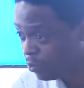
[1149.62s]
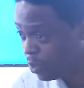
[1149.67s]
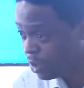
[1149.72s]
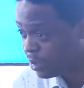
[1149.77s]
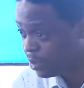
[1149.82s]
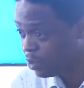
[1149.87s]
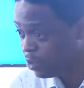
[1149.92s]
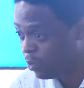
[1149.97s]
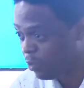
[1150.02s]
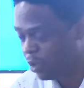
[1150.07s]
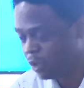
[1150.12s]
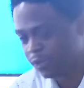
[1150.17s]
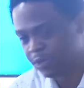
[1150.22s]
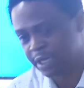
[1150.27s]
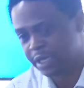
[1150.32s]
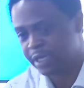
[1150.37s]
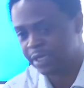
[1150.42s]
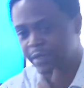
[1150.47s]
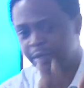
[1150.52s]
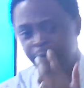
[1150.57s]
What is it you want?
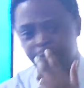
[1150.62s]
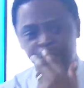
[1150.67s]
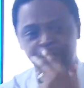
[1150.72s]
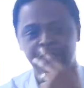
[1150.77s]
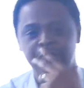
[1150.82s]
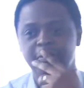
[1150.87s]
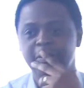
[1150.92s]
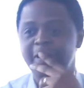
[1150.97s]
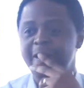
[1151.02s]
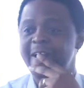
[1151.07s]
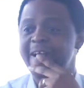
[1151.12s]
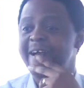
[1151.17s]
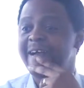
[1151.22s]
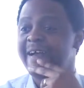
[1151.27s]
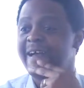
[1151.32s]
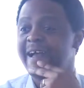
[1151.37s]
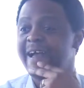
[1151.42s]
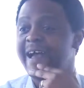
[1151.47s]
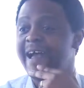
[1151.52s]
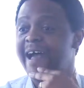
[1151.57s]
King,
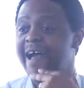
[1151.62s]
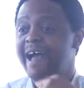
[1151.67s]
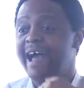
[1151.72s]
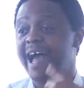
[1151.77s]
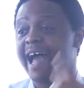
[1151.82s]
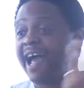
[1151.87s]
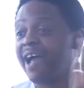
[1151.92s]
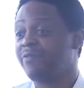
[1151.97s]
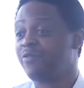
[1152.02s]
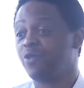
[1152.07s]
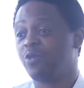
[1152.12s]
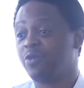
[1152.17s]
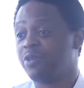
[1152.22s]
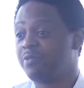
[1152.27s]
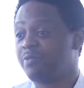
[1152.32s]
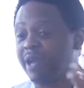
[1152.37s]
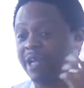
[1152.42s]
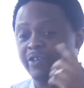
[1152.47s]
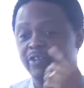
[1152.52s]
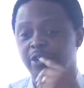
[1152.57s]
I have to
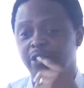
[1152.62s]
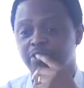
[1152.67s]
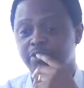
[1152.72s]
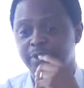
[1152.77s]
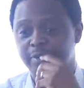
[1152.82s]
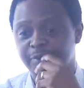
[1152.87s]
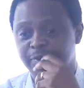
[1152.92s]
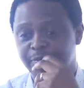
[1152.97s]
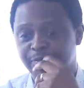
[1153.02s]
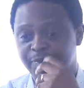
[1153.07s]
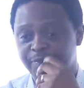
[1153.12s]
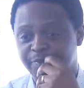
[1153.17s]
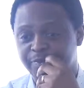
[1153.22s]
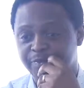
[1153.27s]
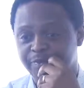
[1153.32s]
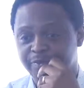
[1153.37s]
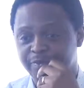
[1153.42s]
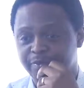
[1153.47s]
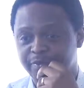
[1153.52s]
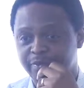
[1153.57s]
quit my job.
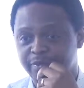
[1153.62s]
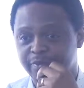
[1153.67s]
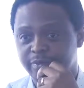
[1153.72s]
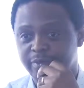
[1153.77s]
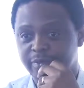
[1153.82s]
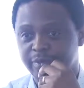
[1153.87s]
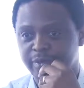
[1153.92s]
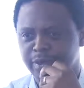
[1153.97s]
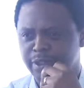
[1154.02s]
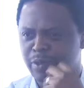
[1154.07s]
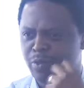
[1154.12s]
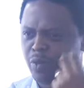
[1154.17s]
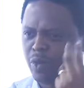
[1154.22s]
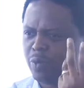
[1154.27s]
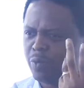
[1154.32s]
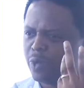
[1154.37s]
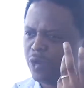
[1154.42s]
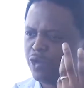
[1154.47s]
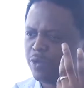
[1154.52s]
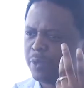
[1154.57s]
So
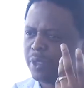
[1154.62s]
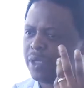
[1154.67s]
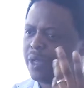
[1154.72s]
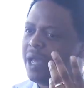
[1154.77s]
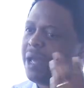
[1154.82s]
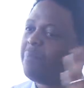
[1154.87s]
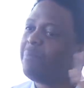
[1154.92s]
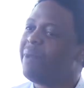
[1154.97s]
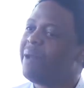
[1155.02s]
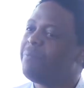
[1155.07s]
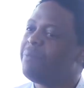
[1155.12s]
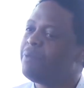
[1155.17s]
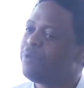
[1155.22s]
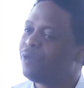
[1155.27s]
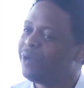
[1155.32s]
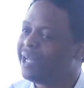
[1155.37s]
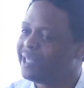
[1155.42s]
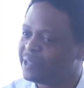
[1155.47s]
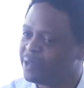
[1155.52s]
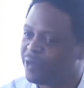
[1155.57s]
what do you mean? My
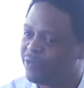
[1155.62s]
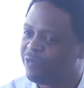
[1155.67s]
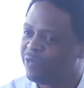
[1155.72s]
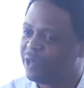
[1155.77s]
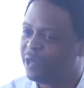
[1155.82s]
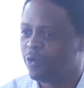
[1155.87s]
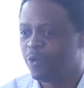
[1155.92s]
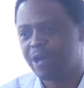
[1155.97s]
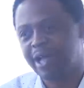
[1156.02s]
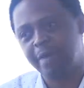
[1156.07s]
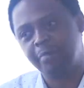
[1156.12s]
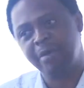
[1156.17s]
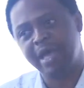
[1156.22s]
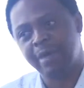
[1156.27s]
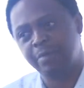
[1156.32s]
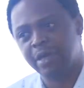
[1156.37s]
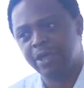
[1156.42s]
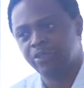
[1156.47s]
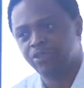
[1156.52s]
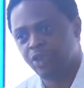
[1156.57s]
people are suffering. Look at me,
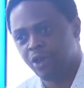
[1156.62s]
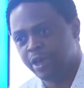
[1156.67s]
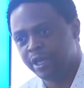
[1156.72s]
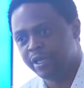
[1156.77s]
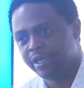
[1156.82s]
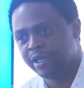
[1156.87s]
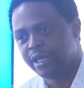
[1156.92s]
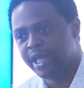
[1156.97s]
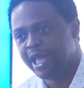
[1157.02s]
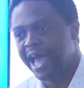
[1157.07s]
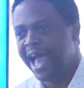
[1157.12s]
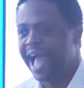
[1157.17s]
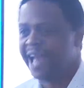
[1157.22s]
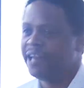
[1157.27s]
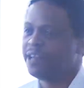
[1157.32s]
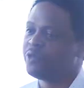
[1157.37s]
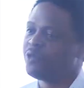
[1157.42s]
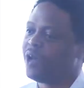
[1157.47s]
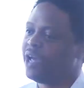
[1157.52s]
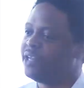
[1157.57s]
I'm enjoying. I
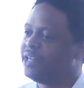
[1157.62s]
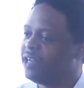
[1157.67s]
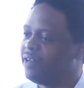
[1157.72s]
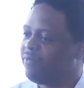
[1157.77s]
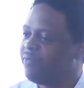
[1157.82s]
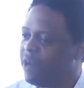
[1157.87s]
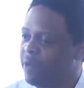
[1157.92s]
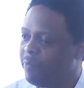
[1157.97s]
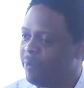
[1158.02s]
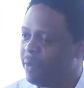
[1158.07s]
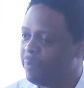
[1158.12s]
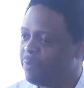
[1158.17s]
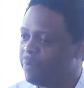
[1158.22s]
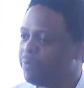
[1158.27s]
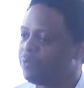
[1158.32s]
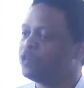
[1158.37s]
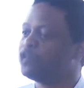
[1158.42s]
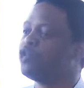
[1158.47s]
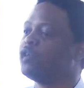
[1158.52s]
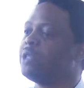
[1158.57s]
need to identify my
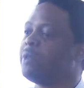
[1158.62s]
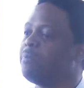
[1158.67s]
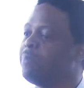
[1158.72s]
people. So the